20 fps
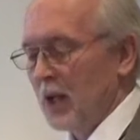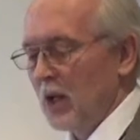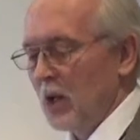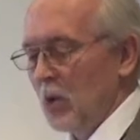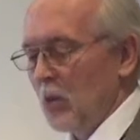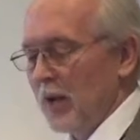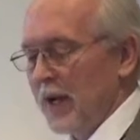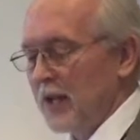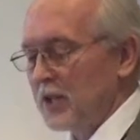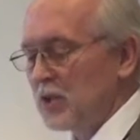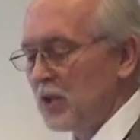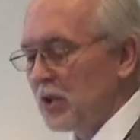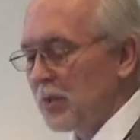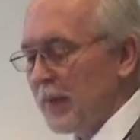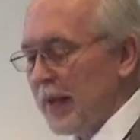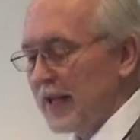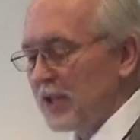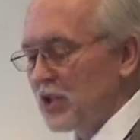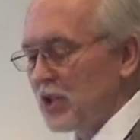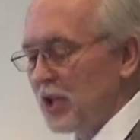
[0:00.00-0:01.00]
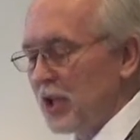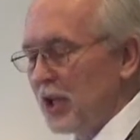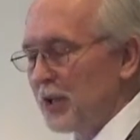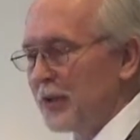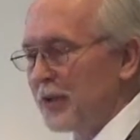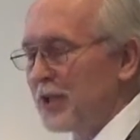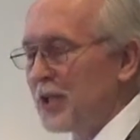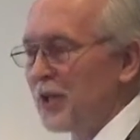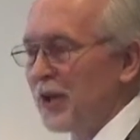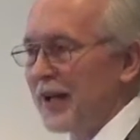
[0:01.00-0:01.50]
When I took my
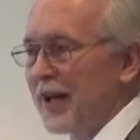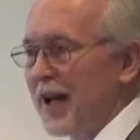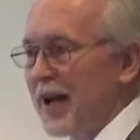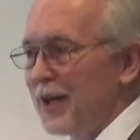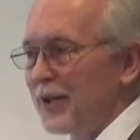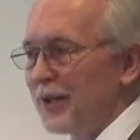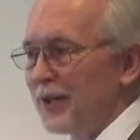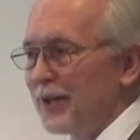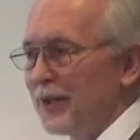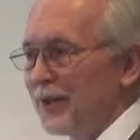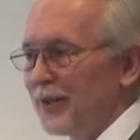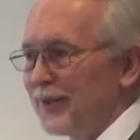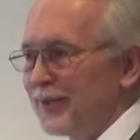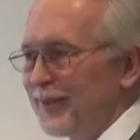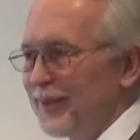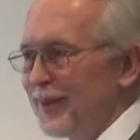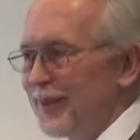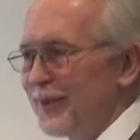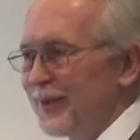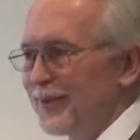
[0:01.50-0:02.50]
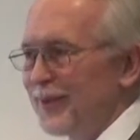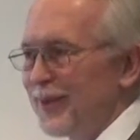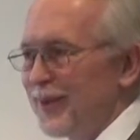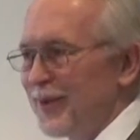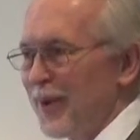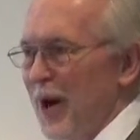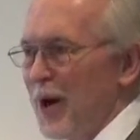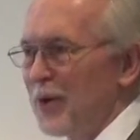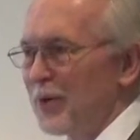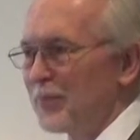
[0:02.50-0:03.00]
children, who are now
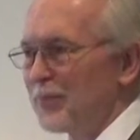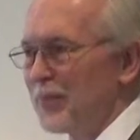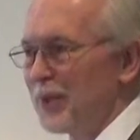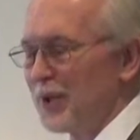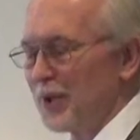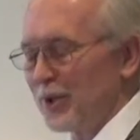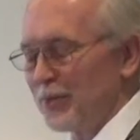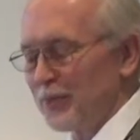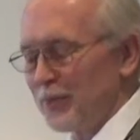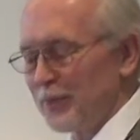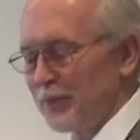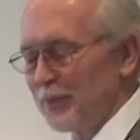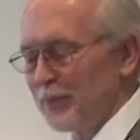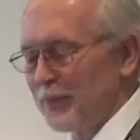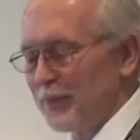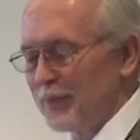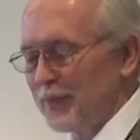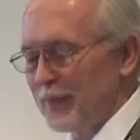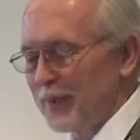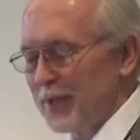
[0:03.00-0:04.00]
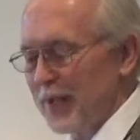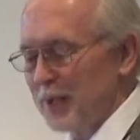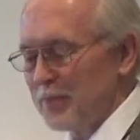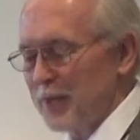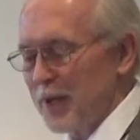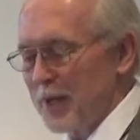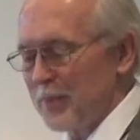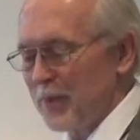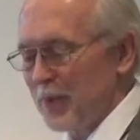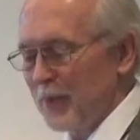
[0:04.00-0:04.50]
grown, beautiful young
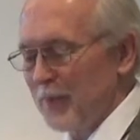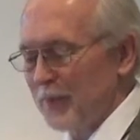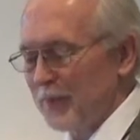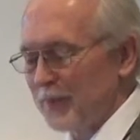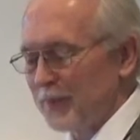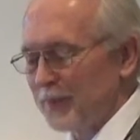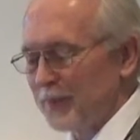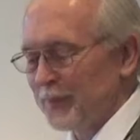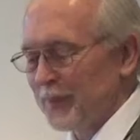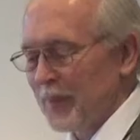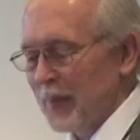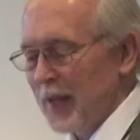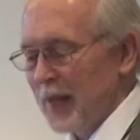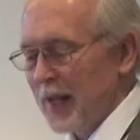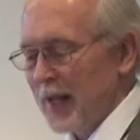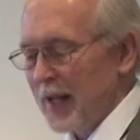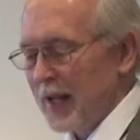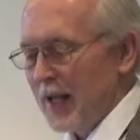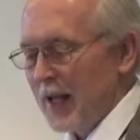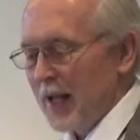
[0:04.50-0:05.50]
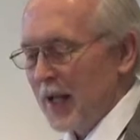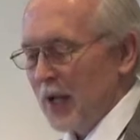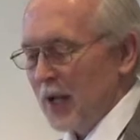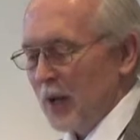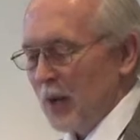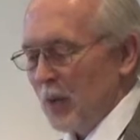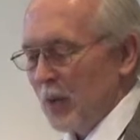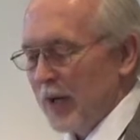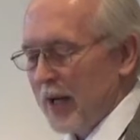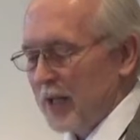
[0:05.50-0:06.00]
people,
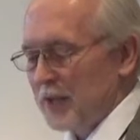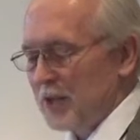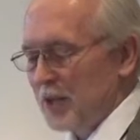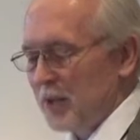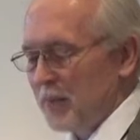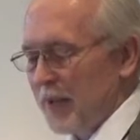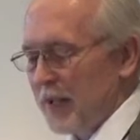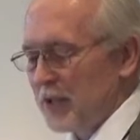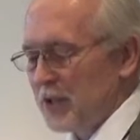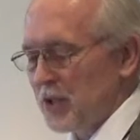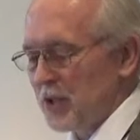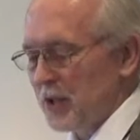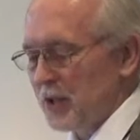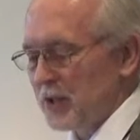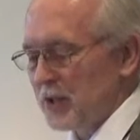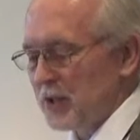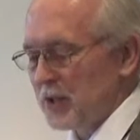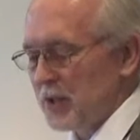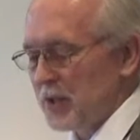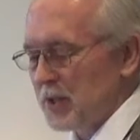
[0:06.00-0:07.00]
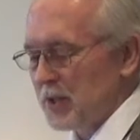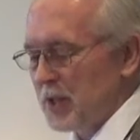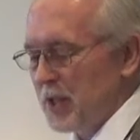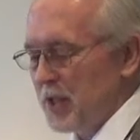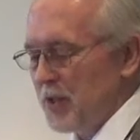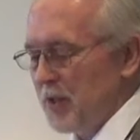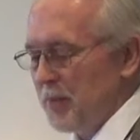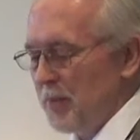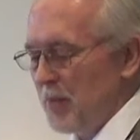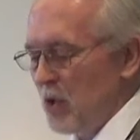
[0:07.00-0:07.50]
when I took my children to see
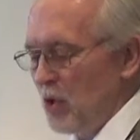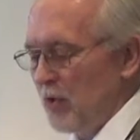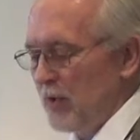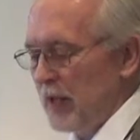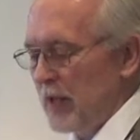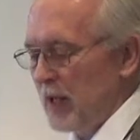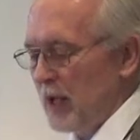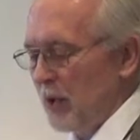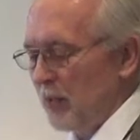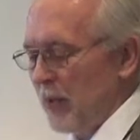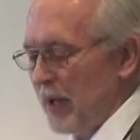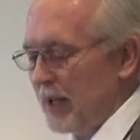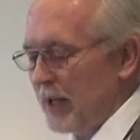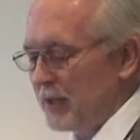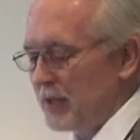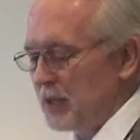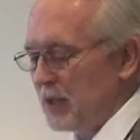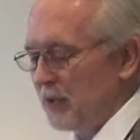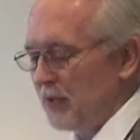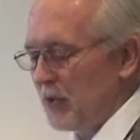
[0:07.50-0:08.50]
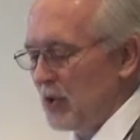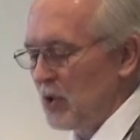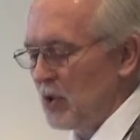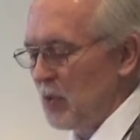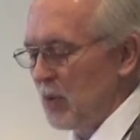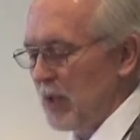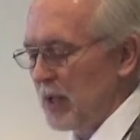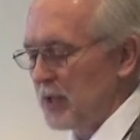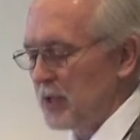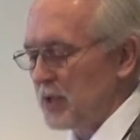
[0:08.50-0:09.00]
the movie, a relative who
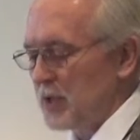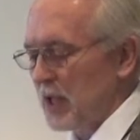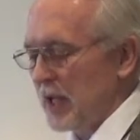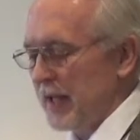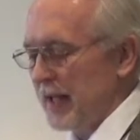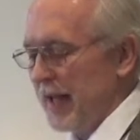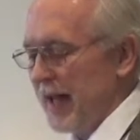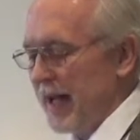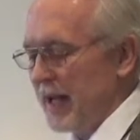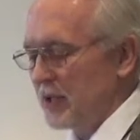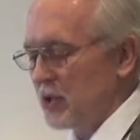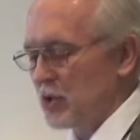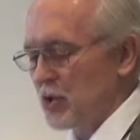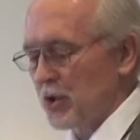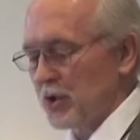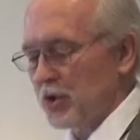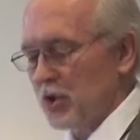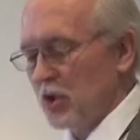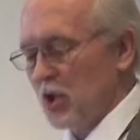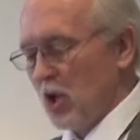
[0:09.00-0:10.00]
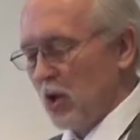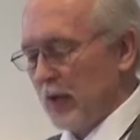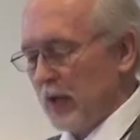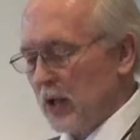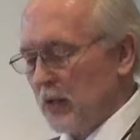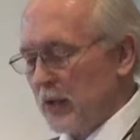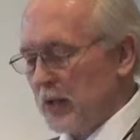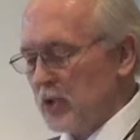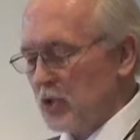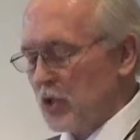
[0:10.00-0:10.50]
was a non-church-going
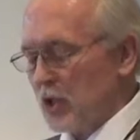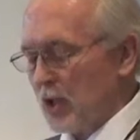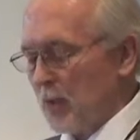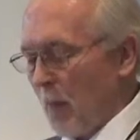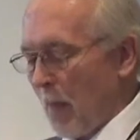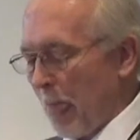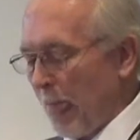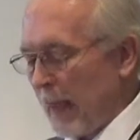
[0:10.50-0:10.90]
Christian